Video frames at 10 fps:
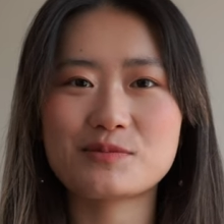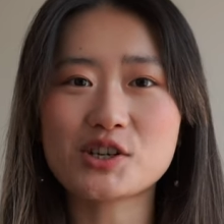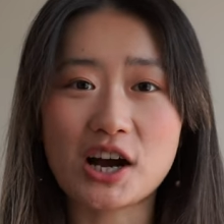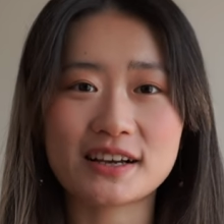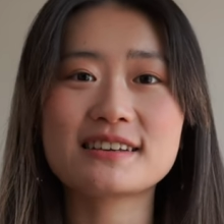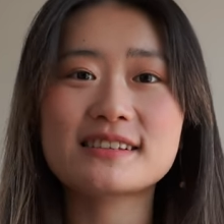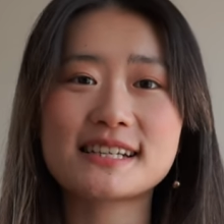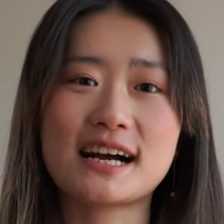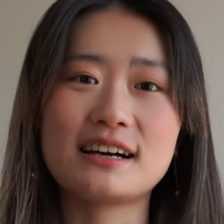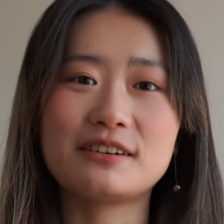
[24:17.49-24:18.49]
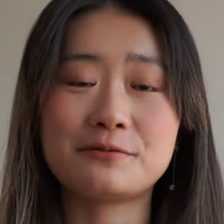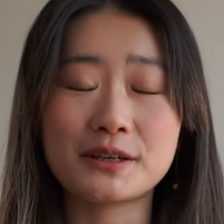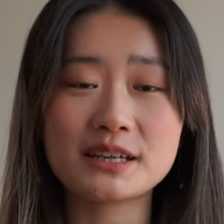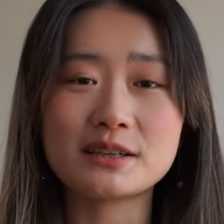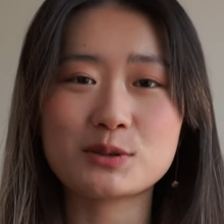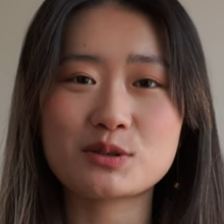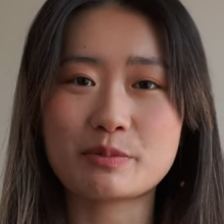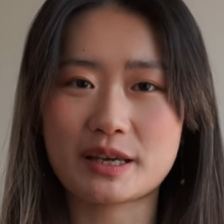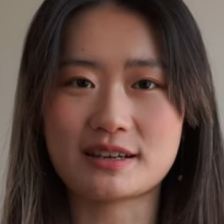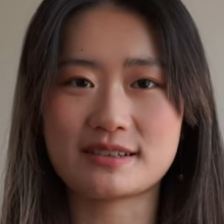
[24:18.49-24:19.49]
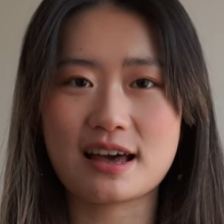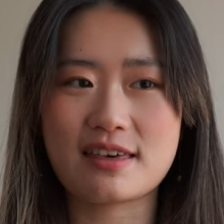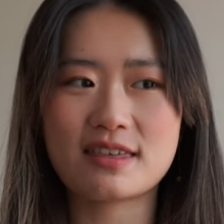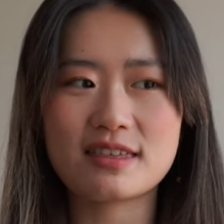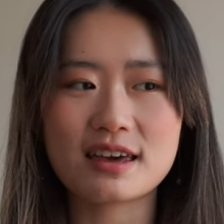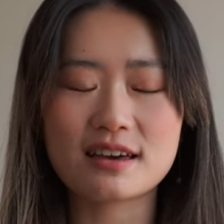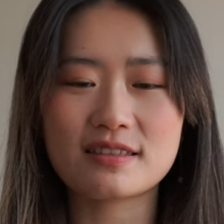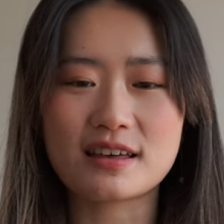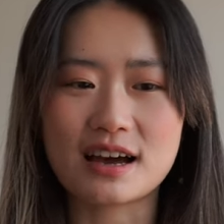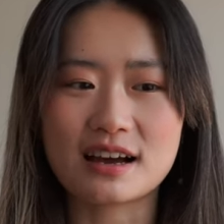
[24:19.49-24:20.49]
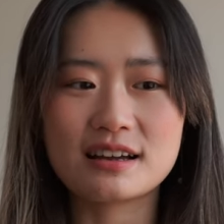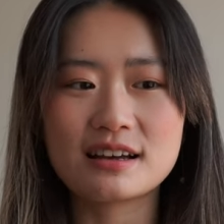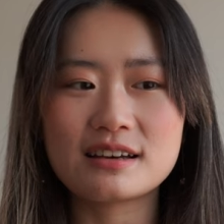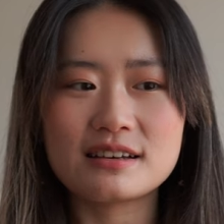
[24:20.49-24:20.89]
talking style videos, because I think that